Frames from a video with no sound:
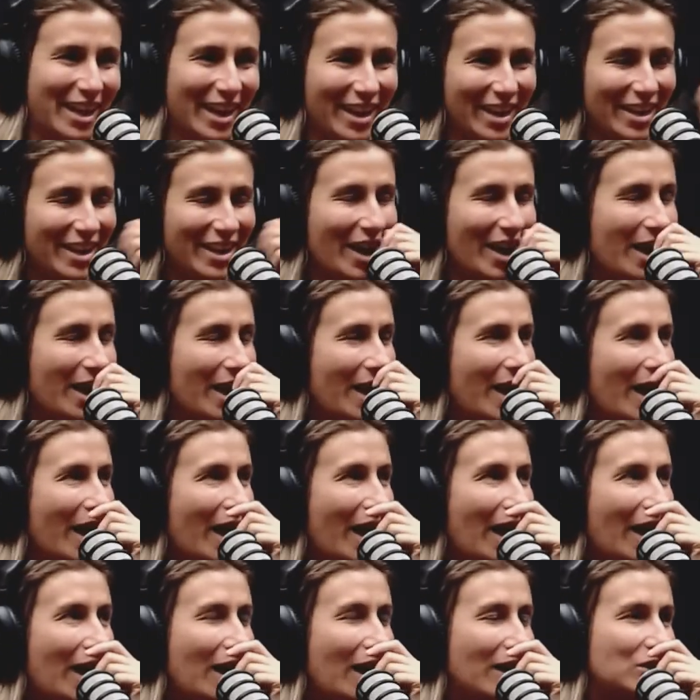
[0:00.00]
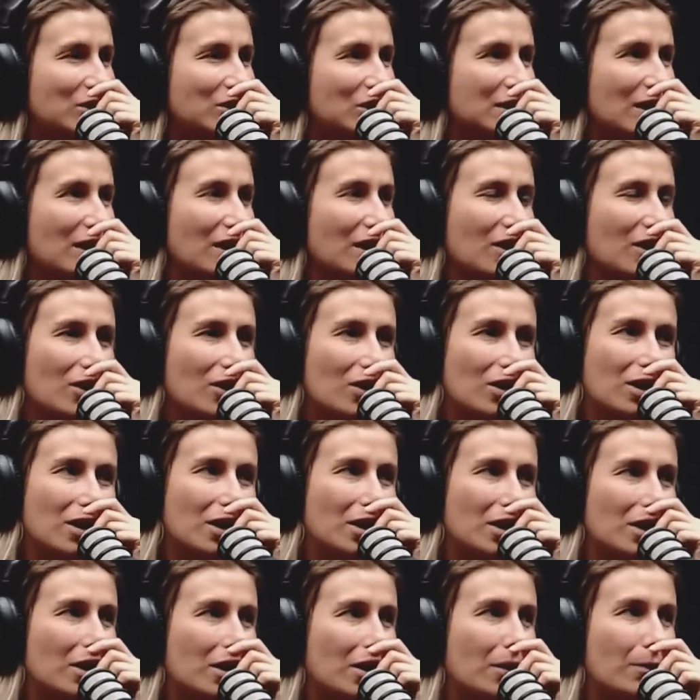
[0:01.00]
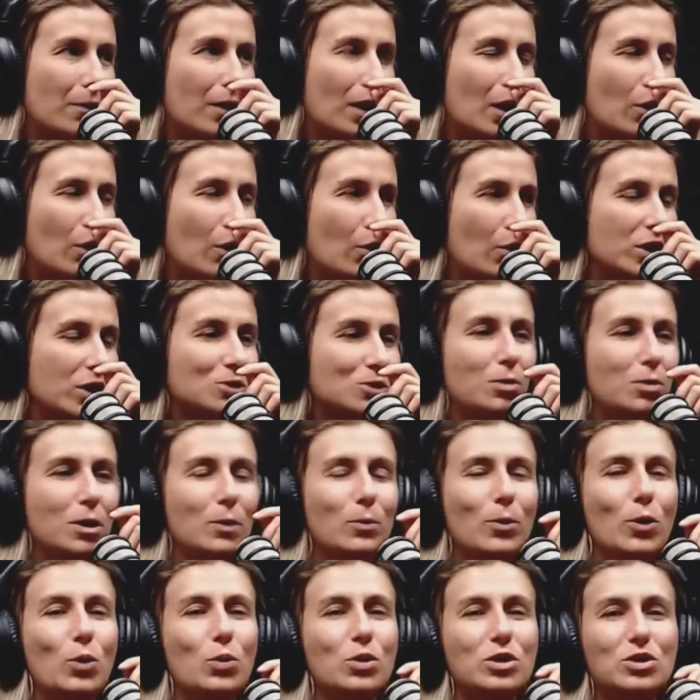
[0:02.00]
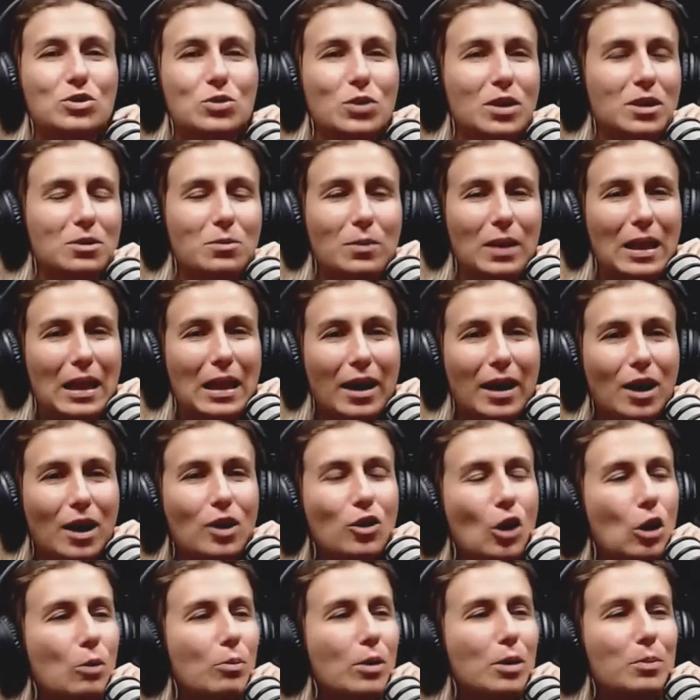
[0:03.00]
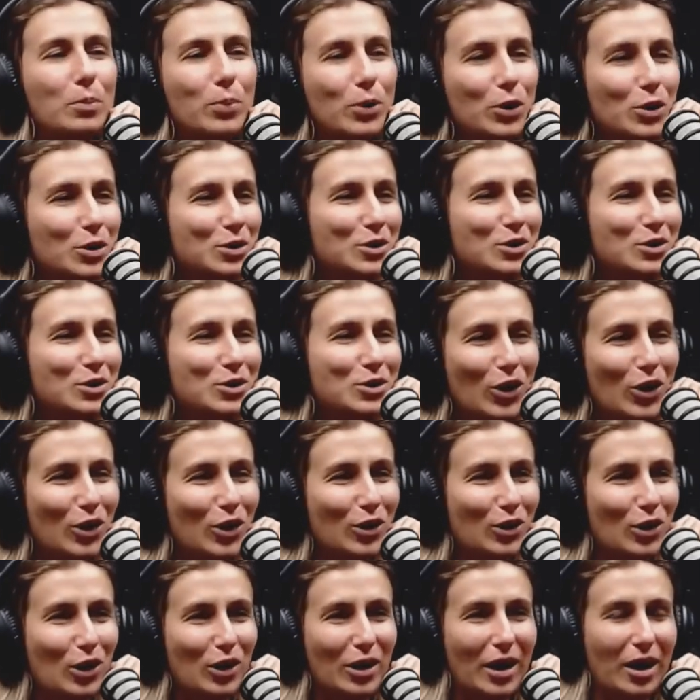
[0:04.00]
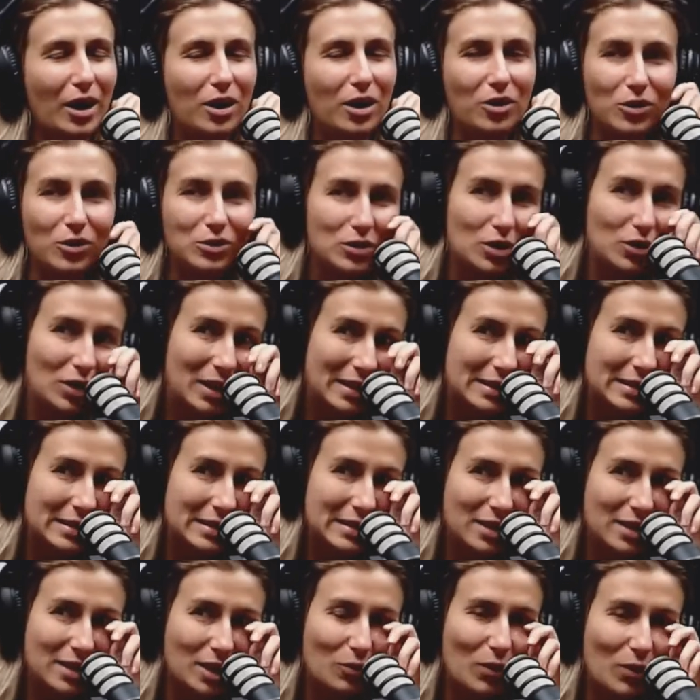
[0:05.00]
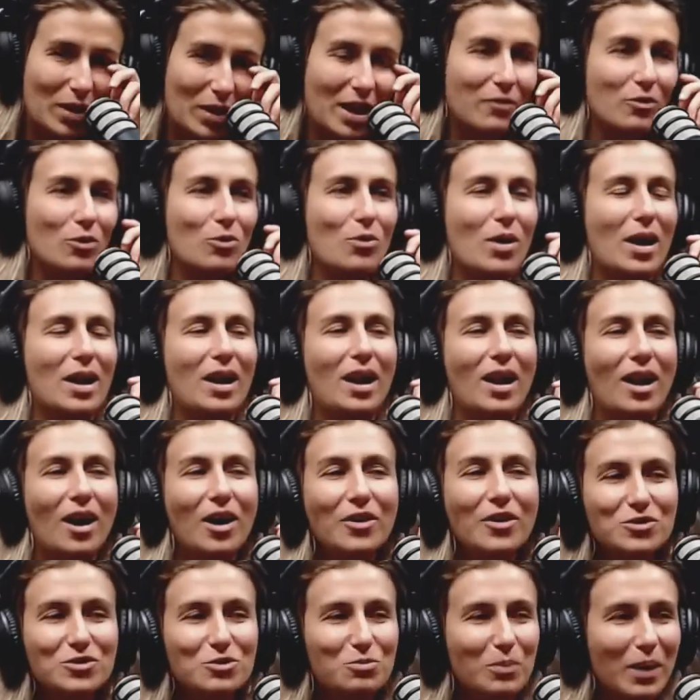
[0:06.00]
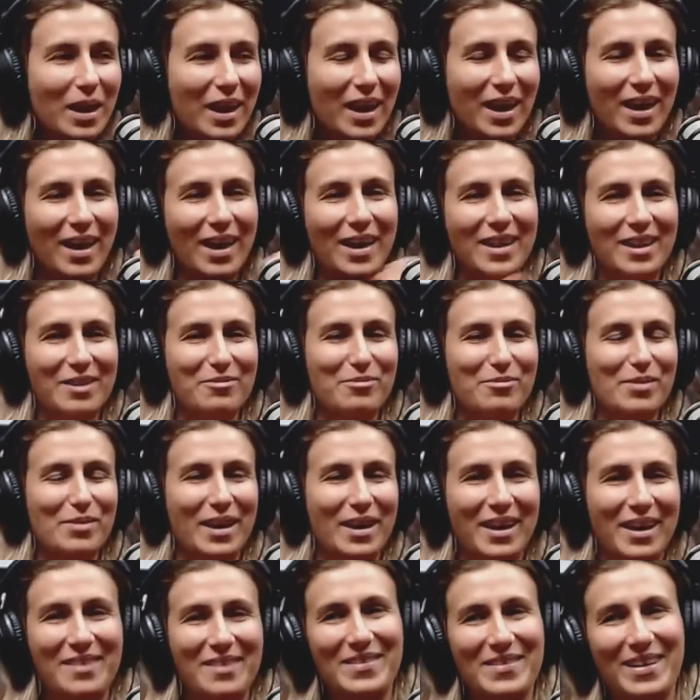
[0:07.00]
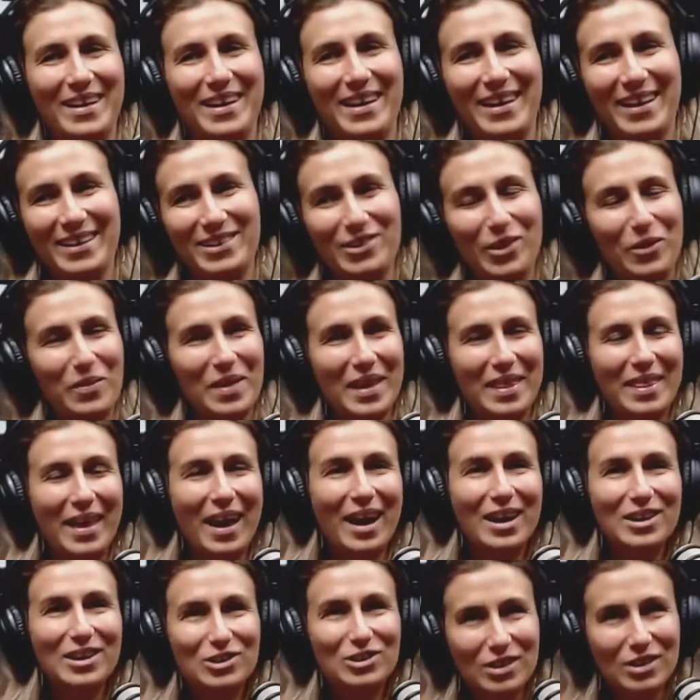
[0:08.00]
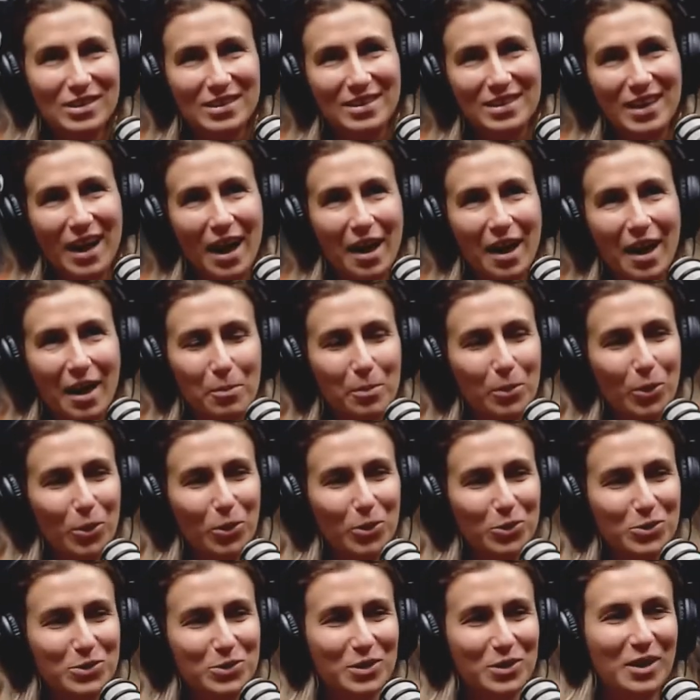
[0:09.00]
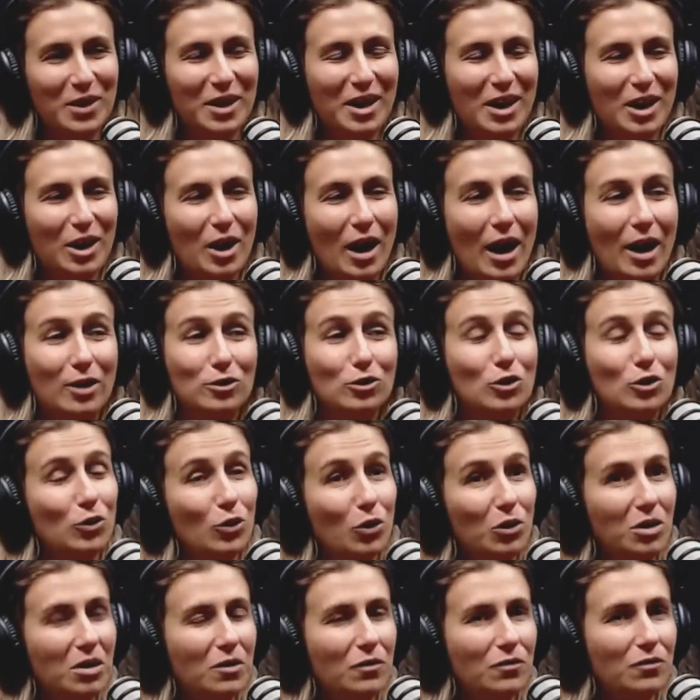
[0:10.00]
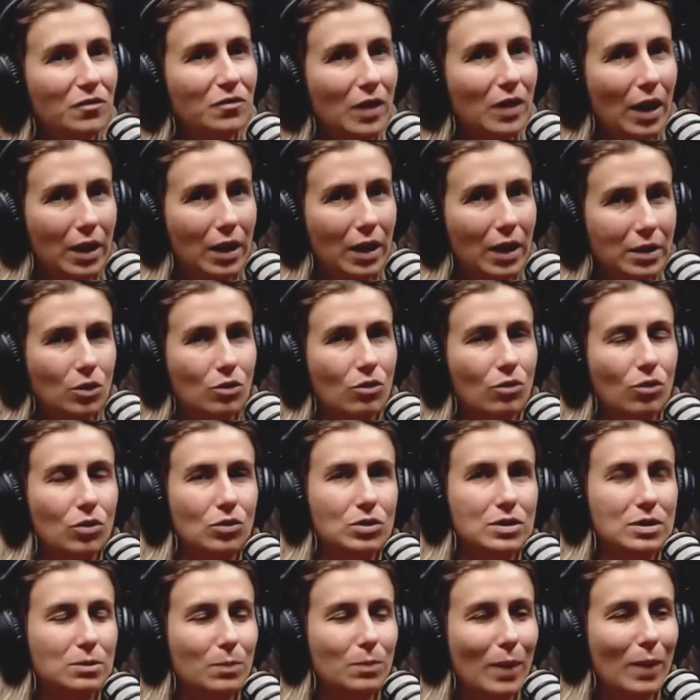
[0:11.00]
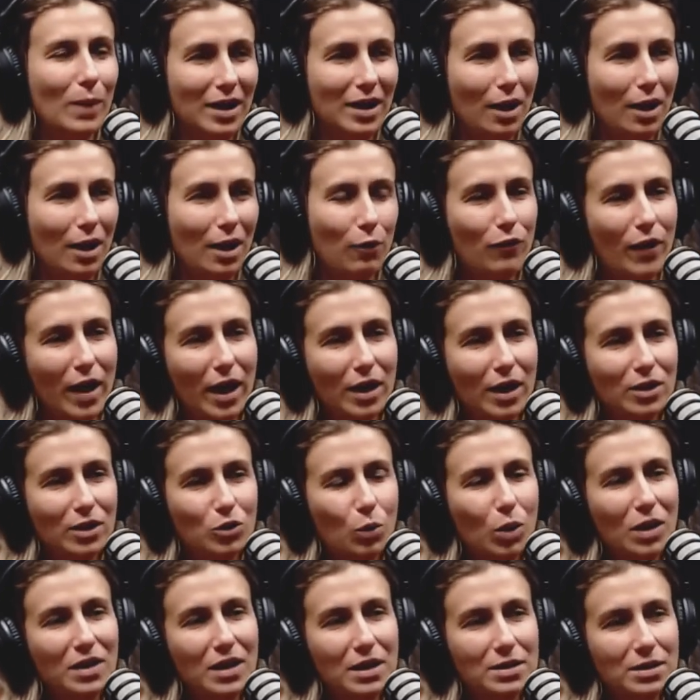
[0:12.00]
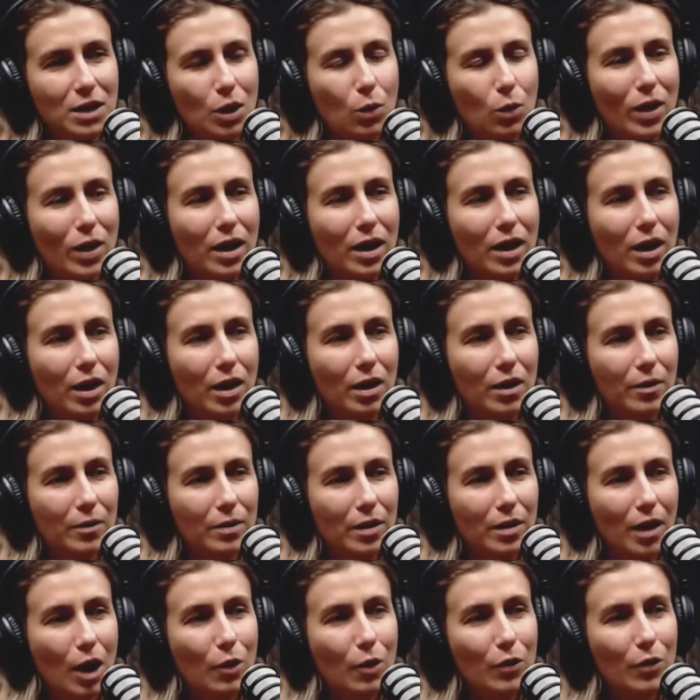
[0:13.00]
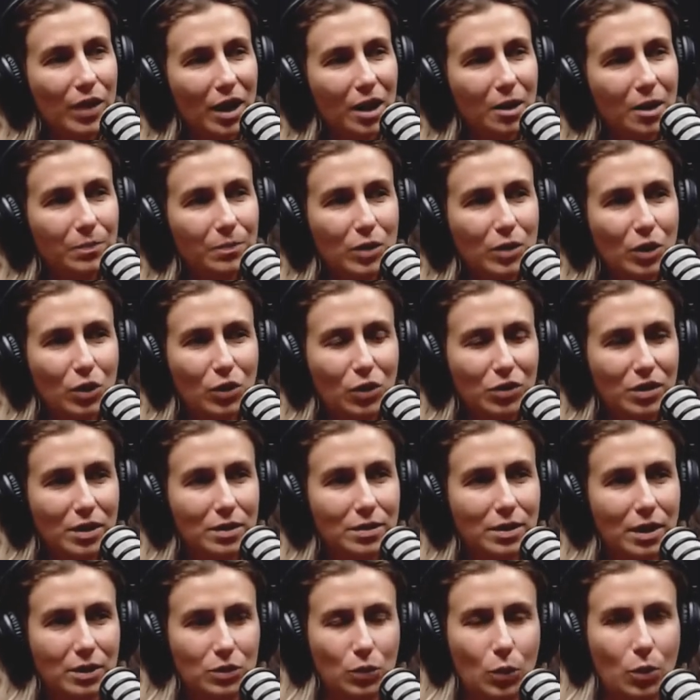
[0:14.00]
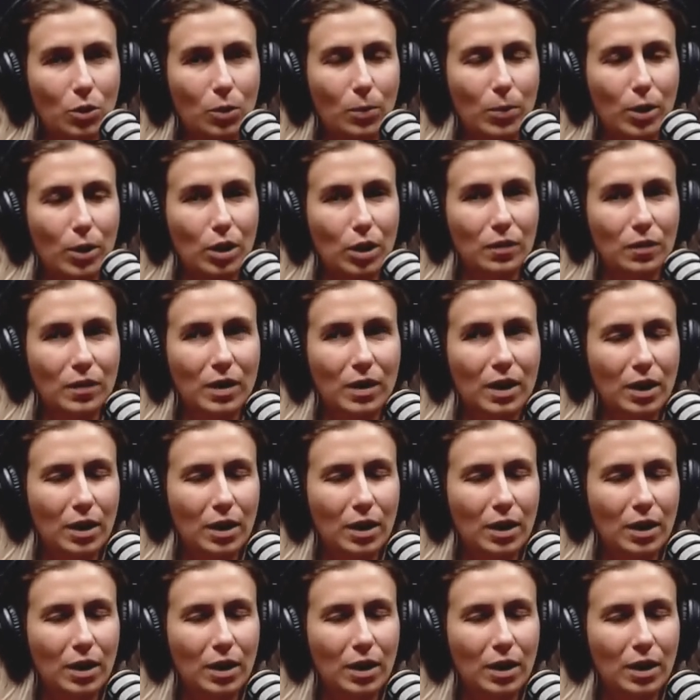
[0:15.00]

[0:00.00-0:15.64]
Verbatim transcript: And yeah. then, and she's like, oh, I wish people would treat me like a normal person, not like an astronaut. I don't understand what everyone loves me. And I'm, and I'm like, so they are just humbles. I don't know if it's caused by the effect of what they see where are out there. You know, they, they talk about